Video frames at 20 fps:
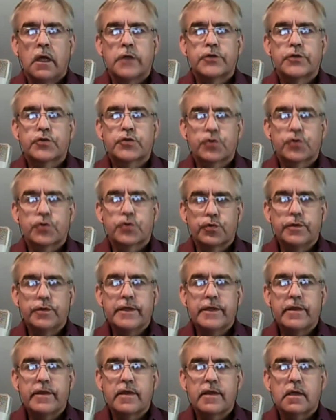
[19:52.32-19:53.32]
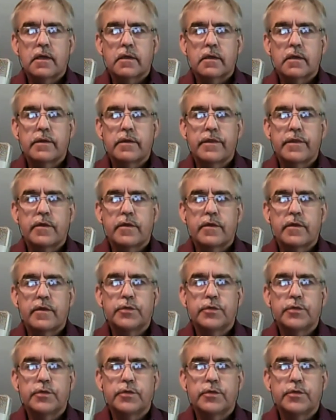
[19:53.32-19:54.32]
Truly, the
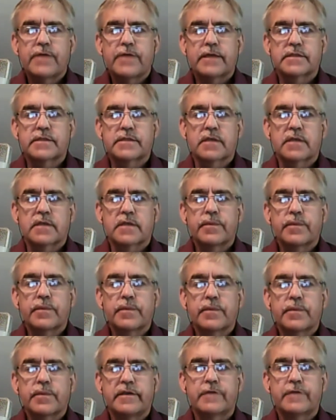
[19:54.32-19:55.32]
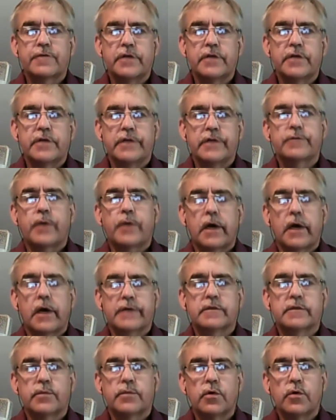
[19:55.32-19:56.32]
belief that something different is
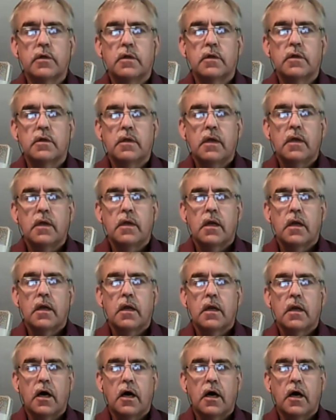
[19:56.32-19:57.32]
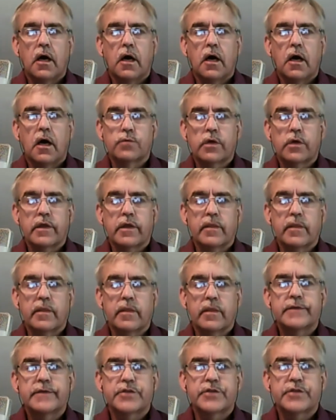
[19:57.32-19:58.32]
possible is one of the
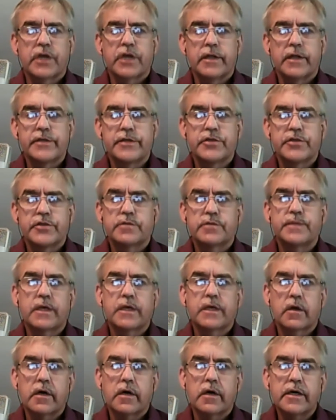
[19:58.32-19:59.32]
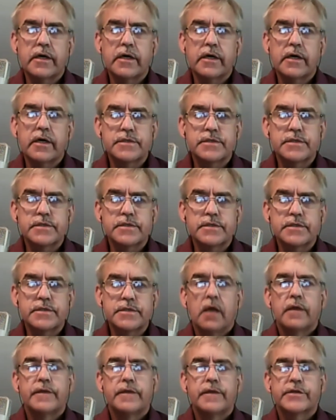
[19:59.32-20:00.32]
biggest challenges, because
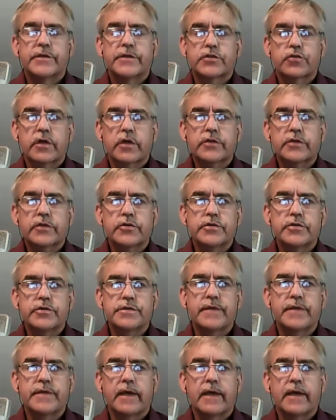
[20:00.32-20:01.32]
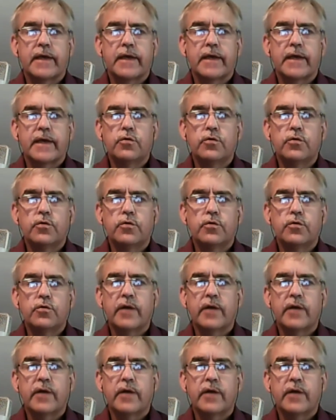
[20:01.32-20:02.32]
the structures that you grew up
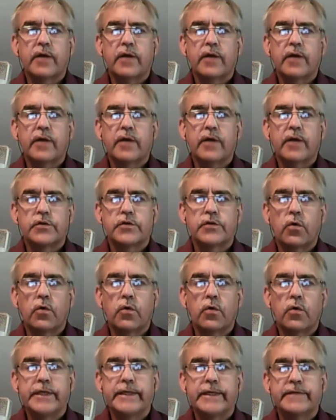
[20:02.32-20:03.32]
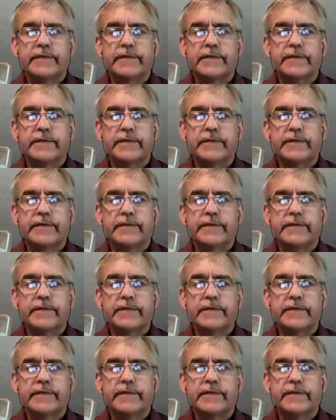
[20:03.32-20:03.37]
in don't really